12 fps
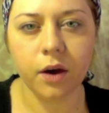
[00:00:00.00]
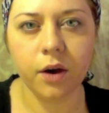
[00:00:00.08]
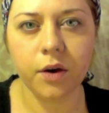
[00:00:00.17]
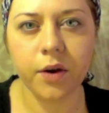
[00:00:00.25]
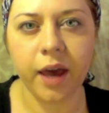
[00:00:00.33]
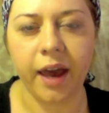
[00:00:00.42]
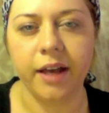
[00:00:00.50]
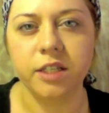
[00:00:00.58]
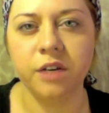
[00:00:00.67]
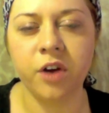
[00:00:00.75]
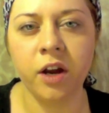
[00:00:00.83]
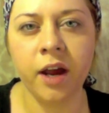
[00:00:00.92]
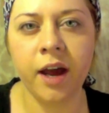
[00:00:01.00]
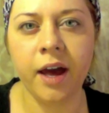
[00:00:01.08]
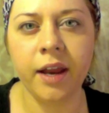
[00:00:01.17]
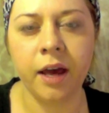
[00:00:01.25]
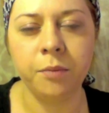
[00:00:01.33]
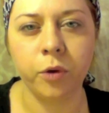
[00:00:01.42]
Okay, so I've gone ahead
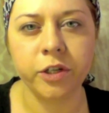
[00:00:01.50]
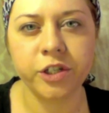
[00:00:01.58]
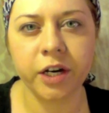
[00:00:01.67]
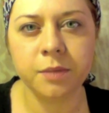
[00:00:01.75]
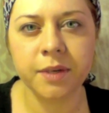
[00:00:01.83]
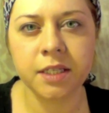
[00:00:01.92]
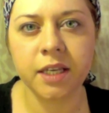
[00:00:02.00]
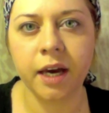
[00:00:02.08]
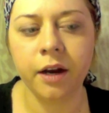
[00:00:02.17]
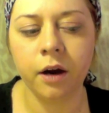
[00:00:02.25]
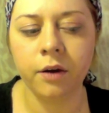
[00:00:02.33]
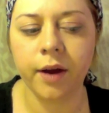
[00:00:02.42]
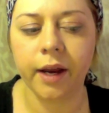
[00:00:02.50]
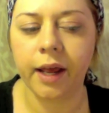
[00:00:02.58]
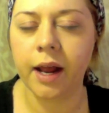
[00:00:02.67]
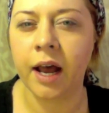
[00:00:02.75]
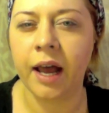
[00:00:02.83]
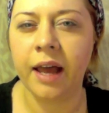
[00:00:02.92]
and moisturized my skin already.
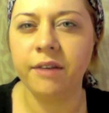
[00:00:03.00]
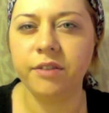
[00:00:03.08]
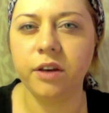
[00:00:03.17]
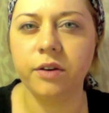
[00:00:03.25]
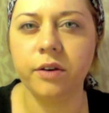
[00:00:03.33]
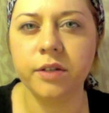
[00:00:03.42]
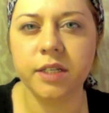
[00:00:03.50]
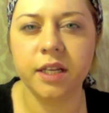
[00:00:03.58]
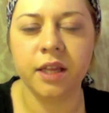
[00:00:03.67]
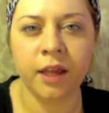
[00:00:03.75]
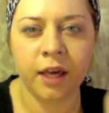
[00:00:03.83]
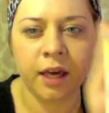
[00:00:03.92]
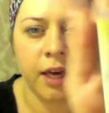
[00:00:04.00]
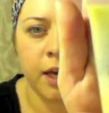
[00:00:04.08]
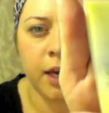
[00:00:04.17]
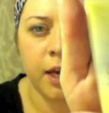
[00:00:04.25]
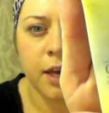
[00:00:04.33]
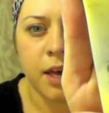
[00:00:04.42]
I have used
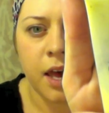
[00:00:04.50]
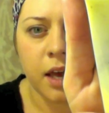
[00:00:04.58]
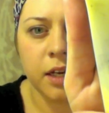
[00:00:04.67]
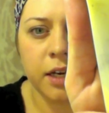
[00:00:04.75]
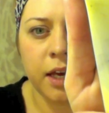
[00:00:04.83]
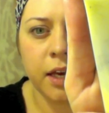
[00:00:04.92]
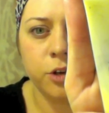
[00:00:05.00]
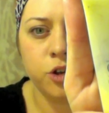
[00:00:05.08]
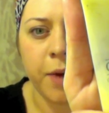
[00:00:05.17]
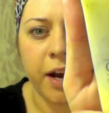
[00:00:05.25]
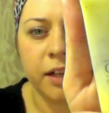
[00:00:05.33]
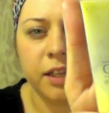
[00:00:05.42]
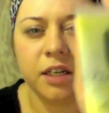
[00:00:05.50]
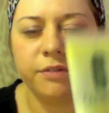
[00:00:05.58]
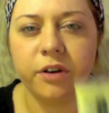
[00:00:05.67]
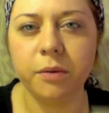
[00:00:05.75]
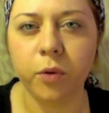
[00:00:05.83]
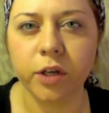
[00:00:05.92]
the Clinique Dramatically
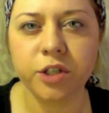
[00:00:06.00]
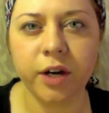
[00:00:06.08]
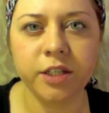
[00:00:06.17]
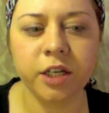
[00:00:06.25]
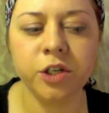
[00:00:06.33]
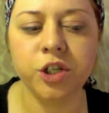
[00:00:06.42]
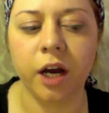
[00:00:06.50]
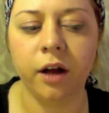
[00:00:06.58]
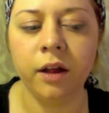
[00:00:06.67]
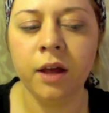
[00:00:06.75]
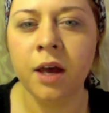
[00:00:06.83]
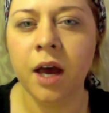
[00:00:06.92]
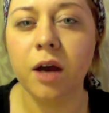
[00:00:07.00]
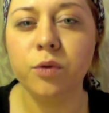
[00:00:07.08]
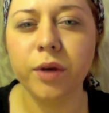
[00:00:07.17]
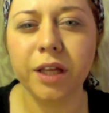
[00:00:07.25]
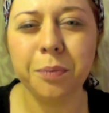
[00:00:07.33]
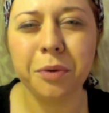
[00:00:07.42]
Different Moisturizing Gel. I
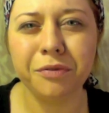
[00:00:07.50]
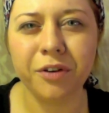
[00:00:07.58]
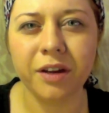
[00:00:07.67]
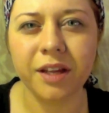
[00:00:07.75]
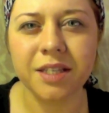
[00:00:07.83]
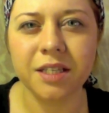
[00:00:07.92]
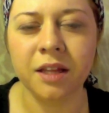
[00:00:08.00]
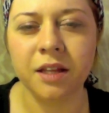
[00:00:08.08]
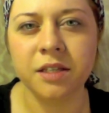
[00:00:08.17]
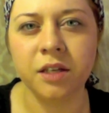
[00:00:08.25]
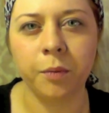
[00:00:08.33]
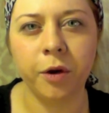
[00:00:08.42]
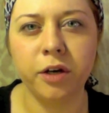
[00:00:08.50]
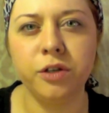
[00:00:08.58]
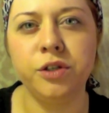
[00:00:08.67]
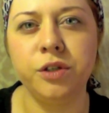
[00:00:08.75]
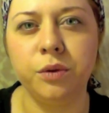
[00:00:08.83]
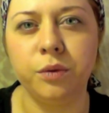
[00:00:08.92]
really prefer this in the summer
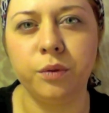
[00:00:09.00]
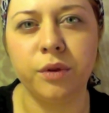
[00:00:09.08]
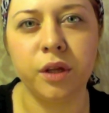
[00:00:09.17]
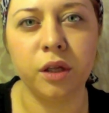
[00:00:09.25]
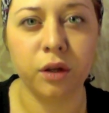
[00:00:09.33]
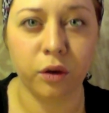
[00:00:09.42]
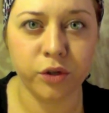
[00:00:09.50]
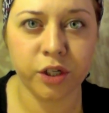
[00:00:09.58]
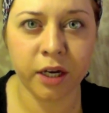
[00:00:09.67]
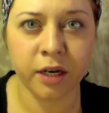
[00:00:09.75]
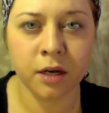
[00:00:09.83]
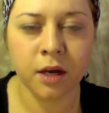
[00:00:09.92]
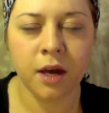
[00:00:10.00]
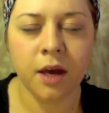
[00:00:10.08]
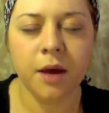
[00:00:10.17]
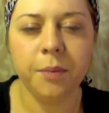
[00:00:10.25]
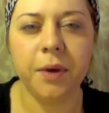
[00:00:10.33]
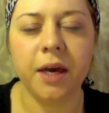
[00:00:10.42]
to the lotion
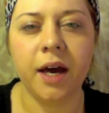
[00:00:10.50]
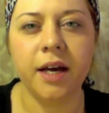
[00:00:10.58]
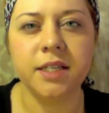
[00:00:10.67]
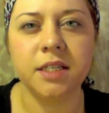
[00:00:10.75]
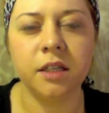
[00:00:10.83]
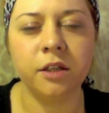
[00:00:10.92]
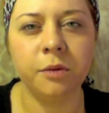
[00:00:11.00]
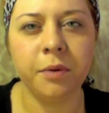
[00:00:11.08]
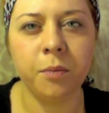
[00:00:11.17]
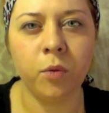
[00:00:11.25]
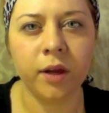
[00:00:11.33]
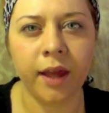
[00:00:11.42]
because it's a little bit more